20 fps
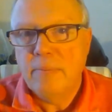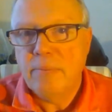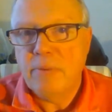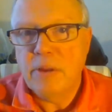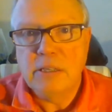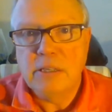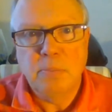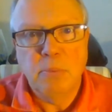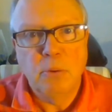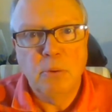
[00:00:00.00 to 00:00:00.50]

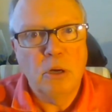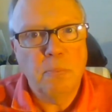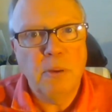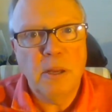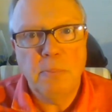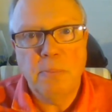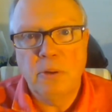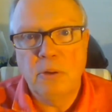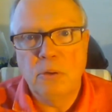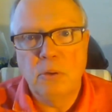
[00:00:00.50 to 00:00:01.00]
these poor
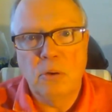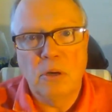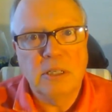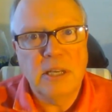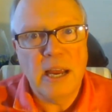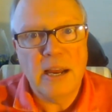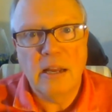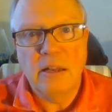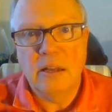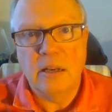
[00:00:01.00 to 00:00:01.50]
people who are
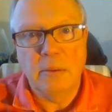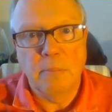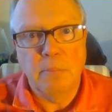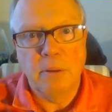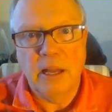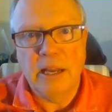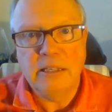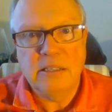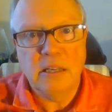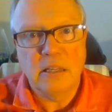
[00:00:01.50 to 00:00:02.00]
taking the
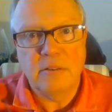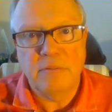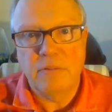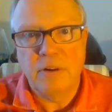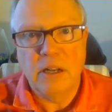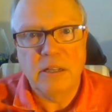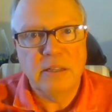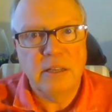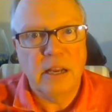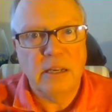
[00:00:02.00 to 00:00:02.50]
complaints at the
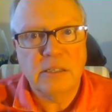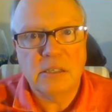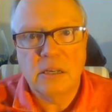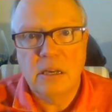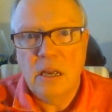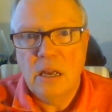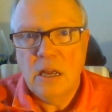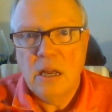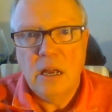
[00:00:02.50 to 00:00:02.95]
front desk,